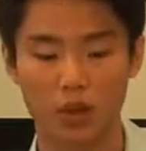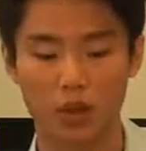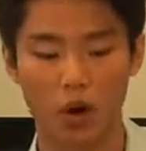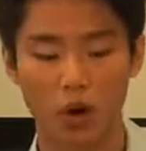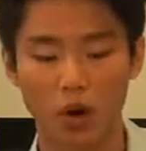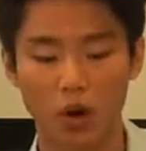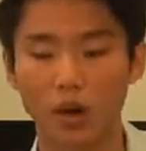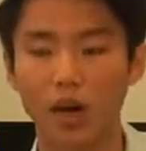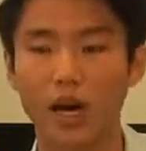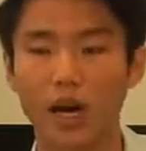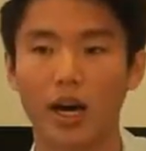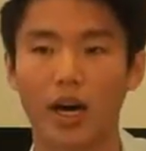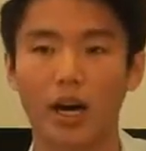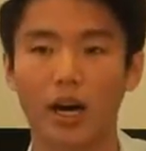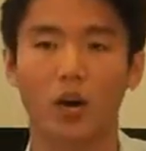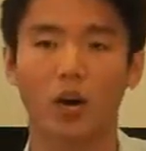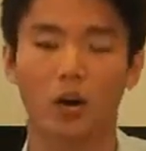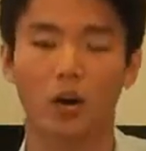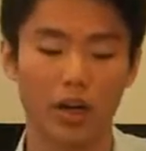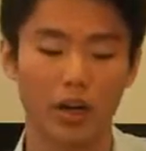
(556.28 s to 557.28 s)
Or
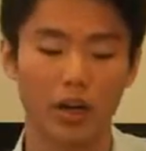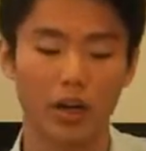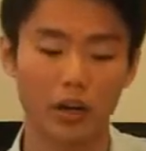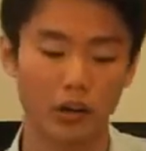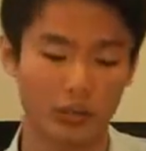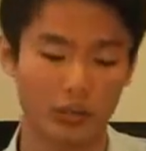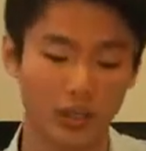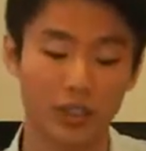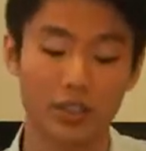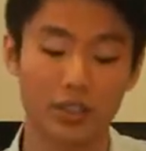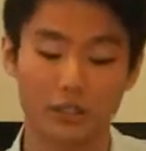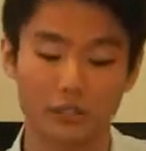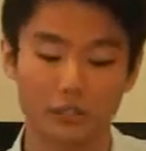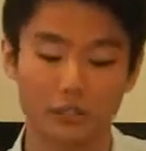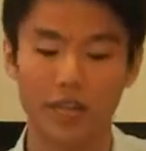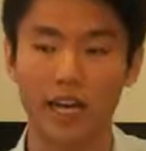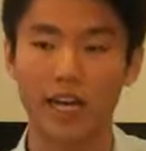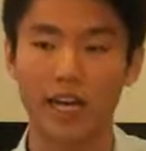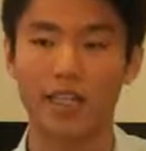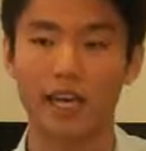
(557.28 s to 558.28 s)
or
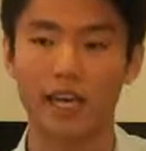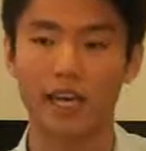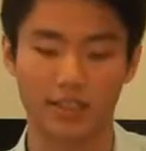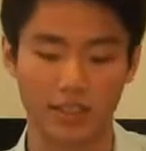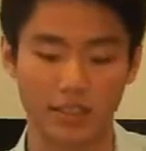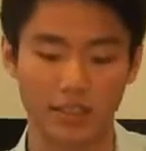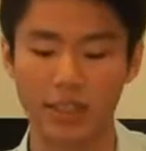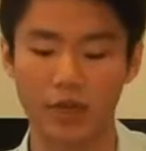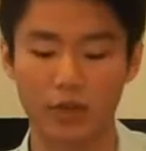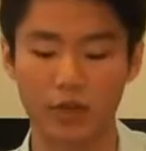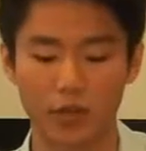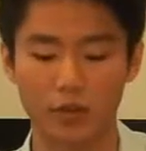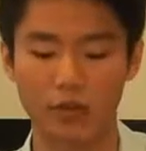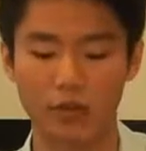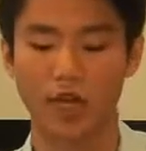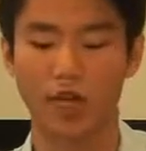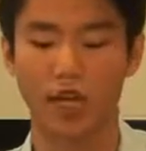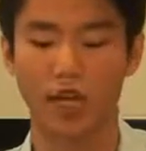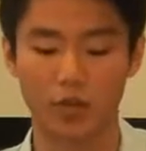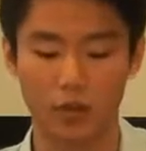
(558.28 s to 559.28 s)
alternatively I, I sit down and,
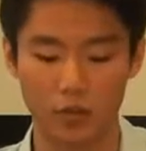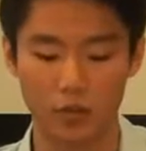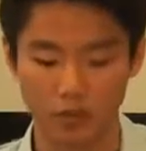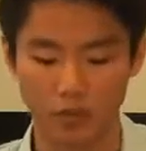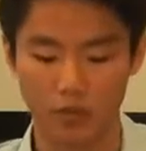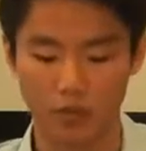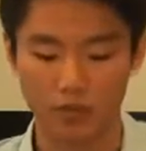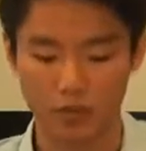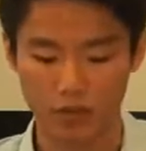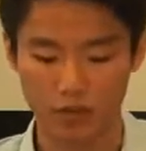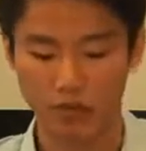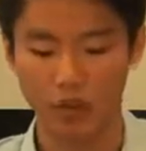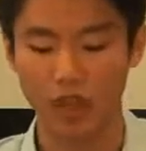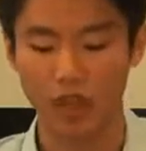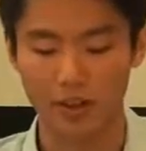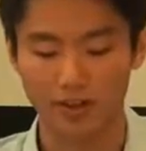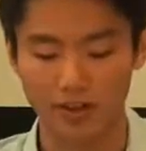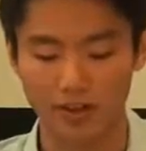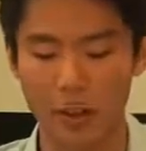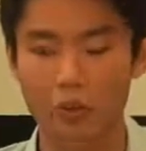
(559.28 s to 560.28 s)
and
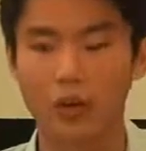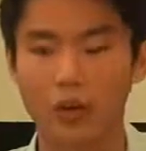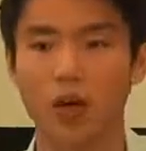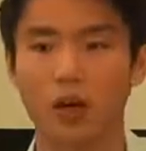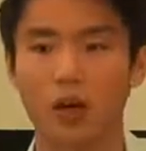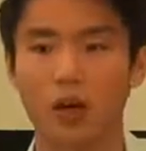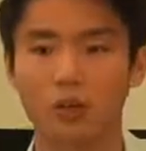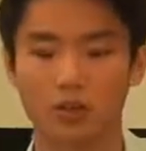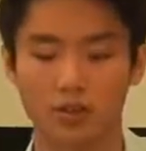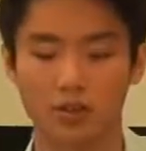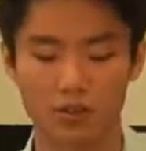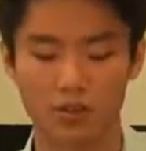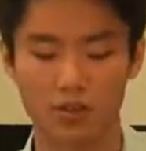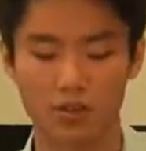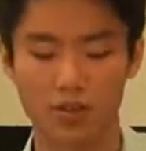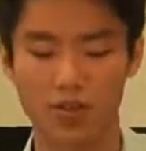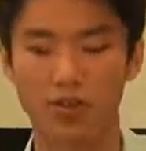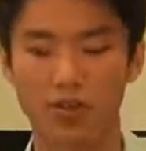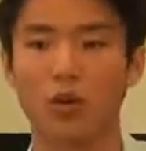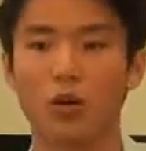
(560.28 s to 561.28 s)
like vomit out
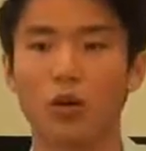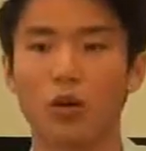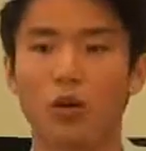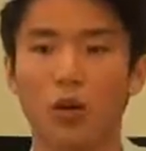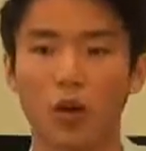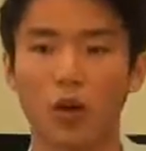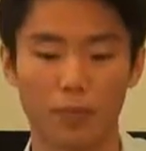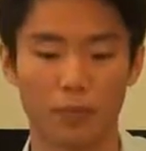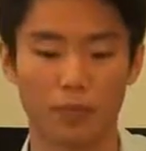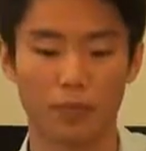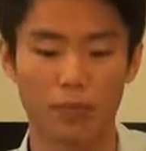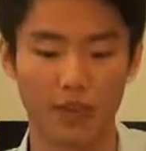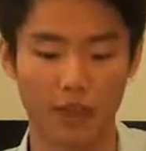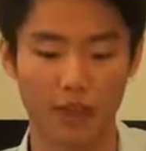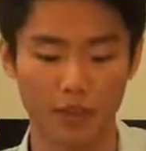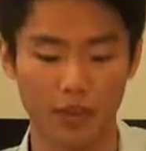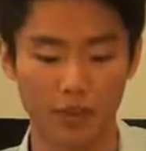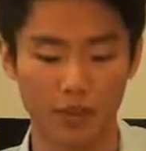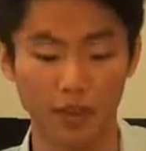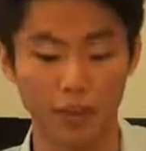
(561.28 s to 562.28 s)
one poem
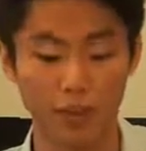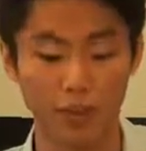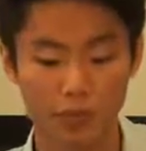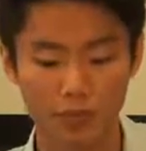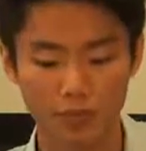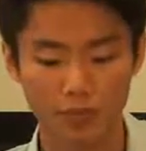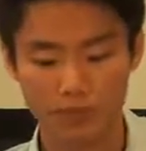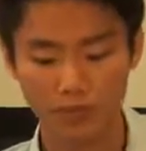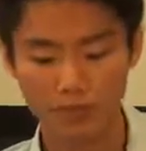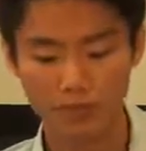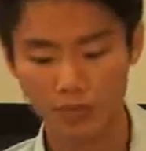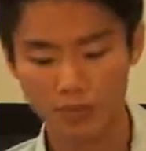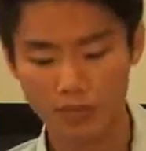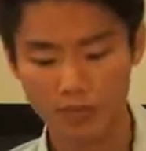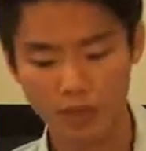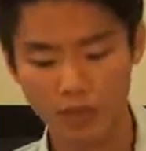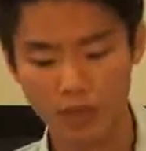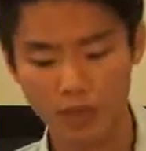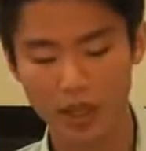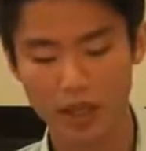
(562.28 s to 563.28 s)
at a go.
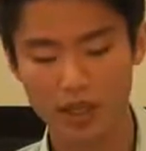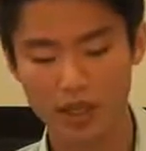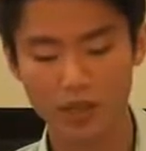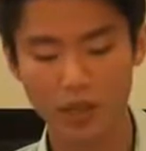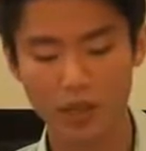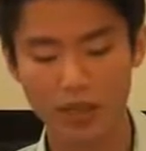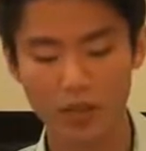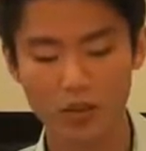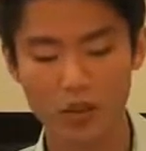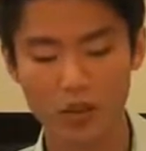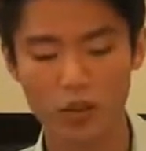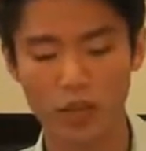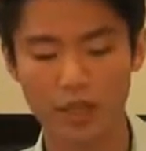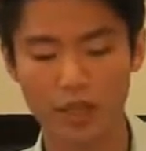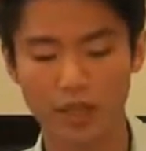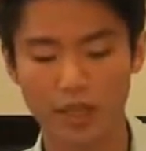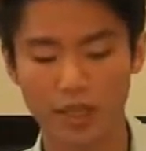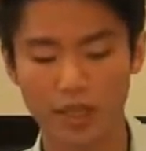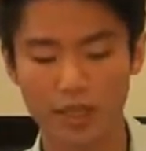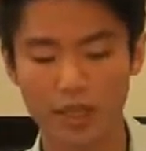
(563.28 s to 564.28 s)
And then normally
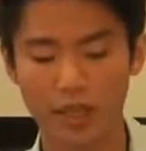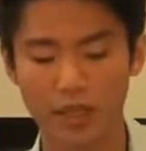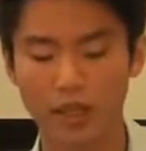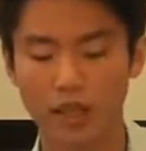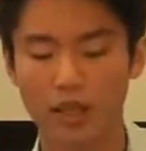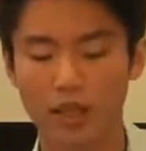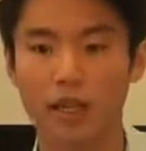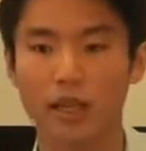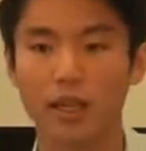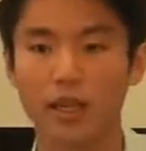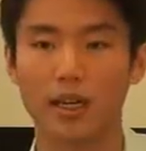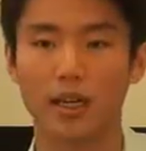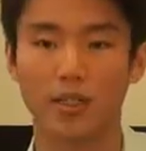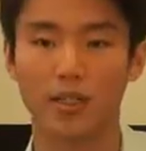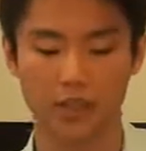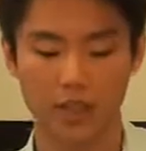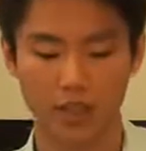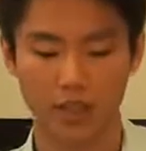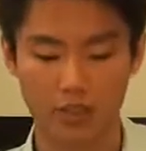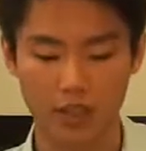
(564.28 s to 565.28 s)
then it
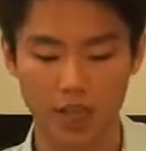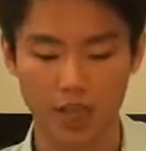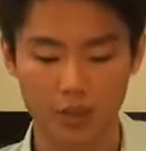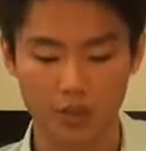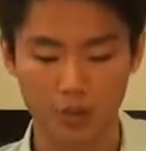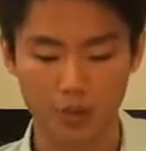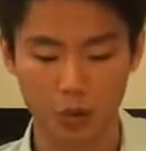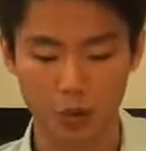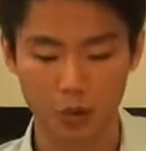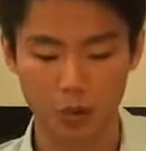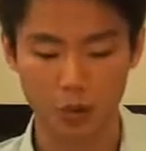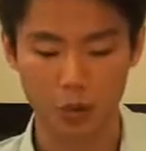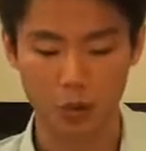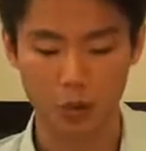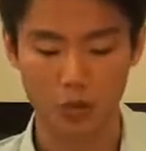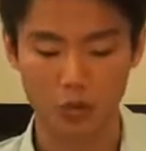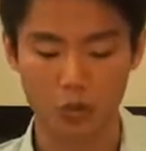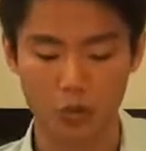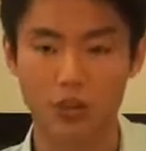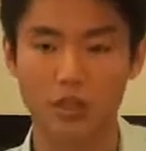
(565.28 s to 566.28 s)
takes time to,
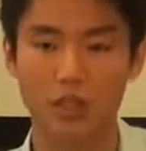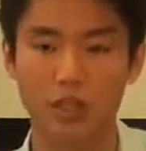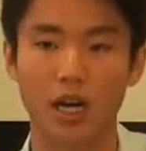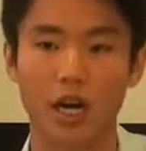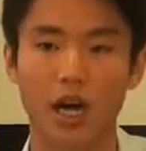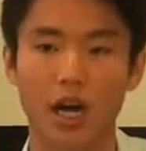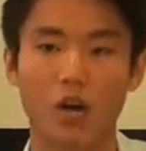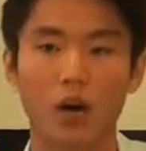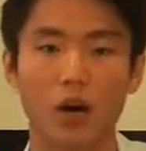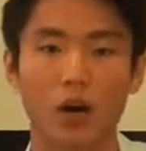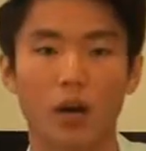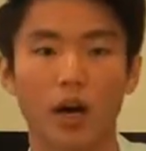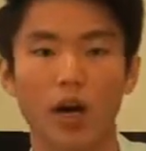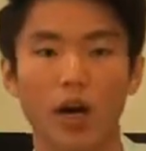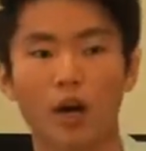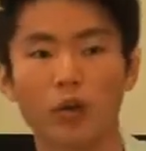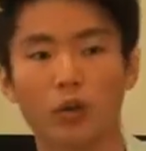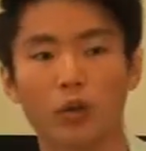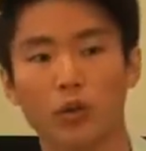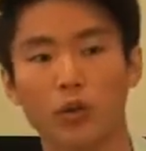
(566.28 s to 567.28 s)
to see how I,
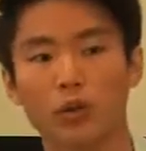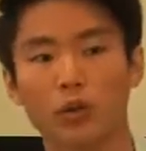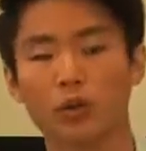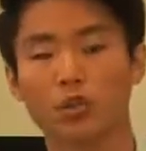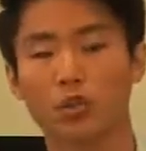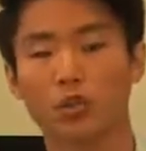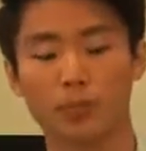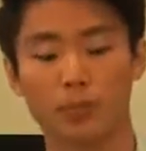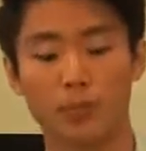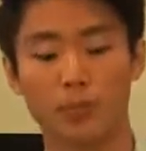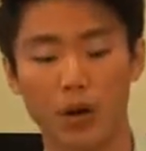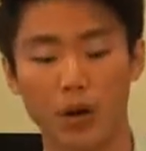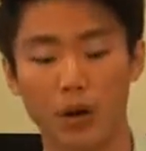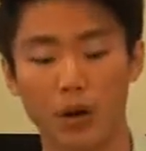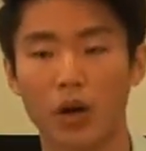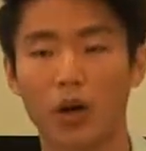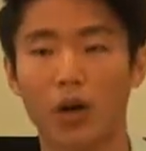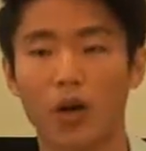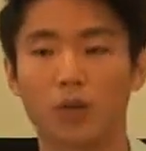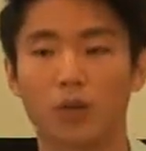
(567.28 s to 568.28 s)
how you want to how
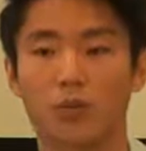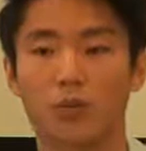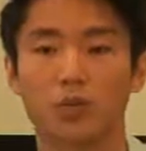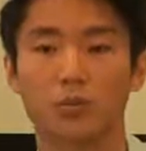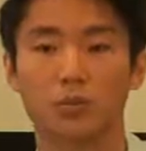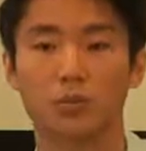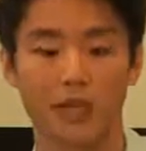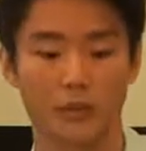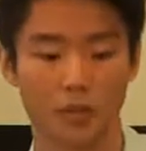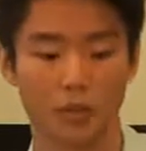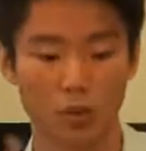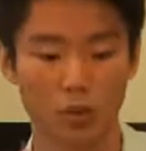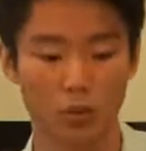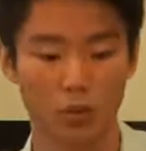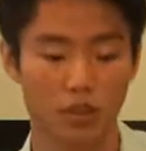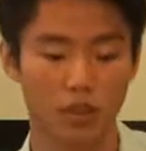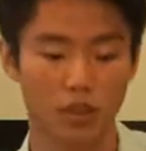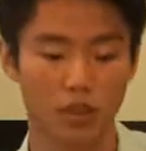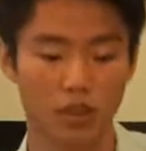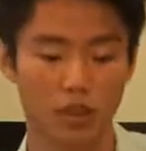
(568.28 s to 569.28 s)
I would like to space the
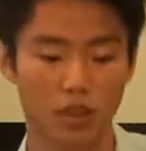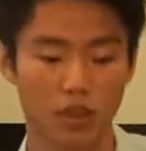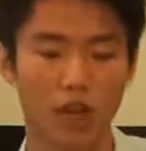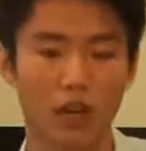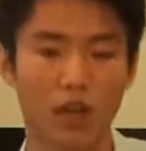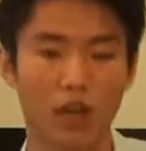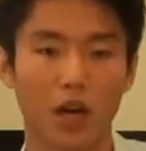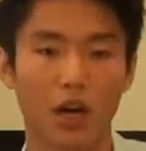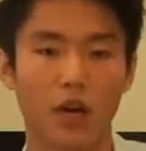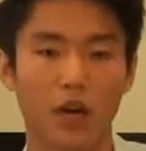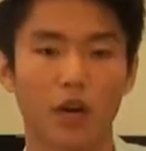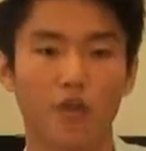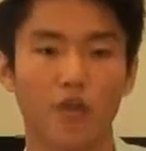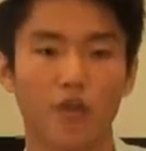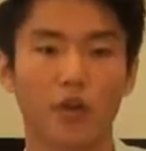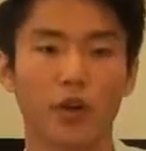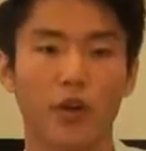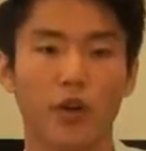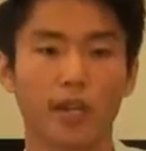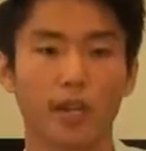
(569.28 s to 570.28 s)
words, how I
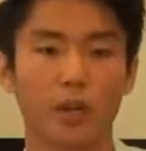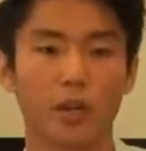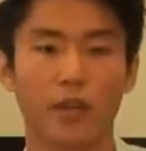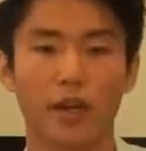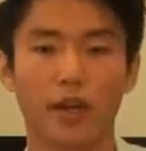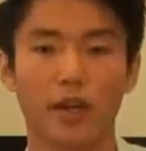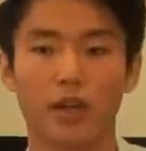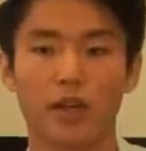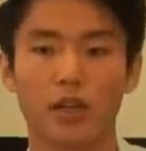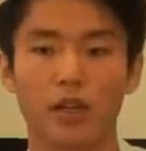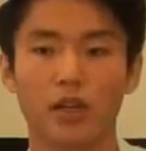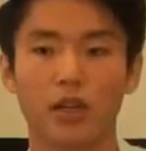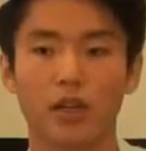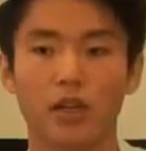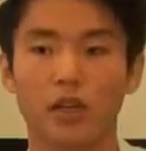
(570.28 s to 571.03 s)
feel I can better